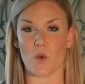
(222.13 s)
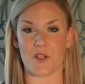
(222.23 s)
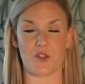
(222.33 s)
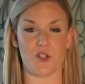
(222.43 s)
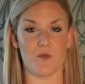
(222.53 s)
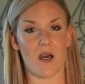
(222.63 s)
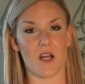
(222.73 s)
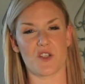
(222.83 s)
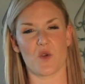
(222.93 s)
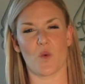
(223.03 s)
what's too
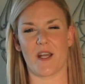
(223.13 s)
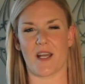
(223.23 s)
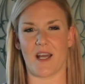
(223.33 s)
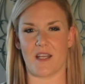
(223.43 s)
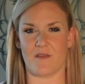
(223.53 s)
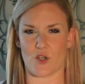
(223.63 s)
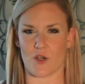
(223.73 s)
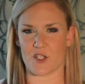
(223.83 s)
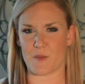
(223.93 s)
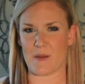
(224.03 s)
much, what kind of
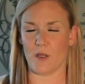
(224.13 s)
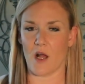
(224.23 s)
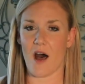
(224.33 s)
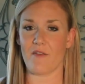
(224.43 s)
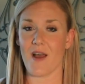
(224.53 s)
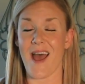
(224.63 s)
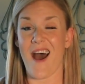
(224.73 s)
turns people off.